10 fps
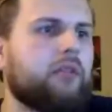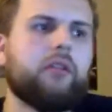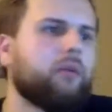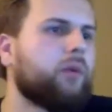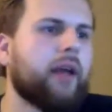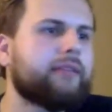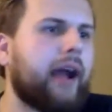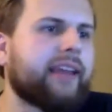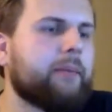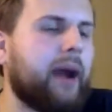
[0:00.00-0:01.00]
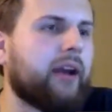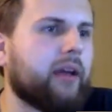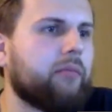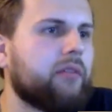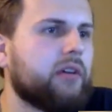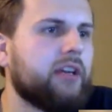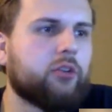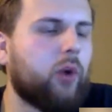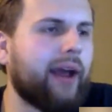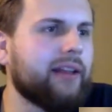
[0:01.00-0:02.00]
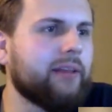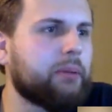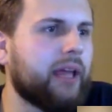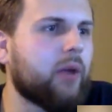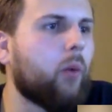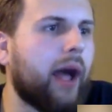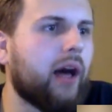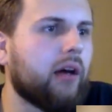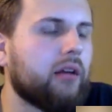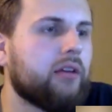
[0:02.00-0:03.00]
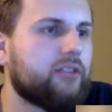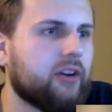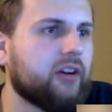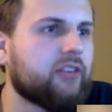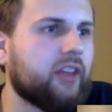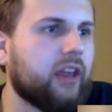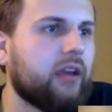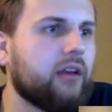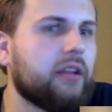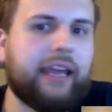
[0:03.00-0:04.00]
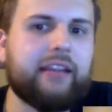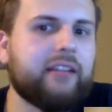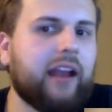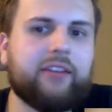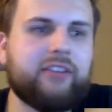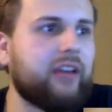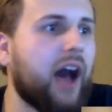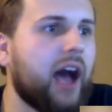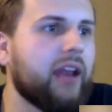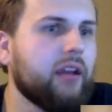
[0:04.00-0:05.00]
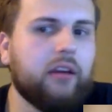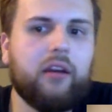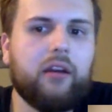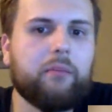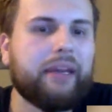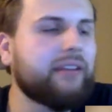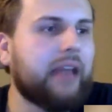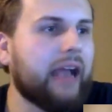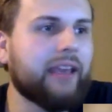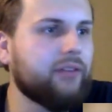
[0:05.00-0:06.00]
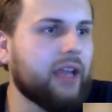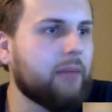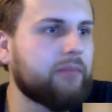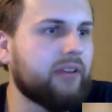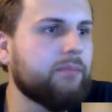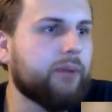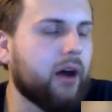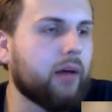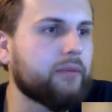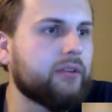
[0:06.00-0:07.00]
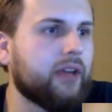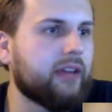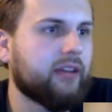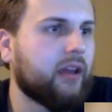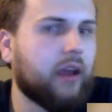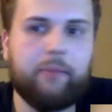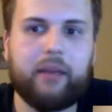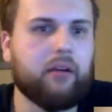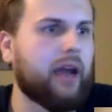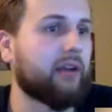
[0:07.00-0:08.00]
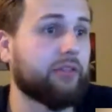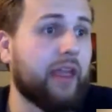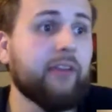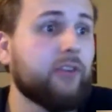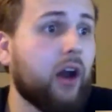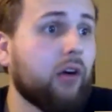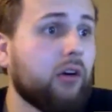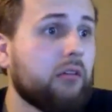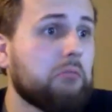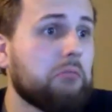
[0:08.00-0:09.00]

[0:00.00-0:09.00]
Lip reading: We're not talking about him. He's quietly playing well. Seriously. Like, he's not a stud, but he's not giving up deep bombs. Has it? I mean, I don't think so.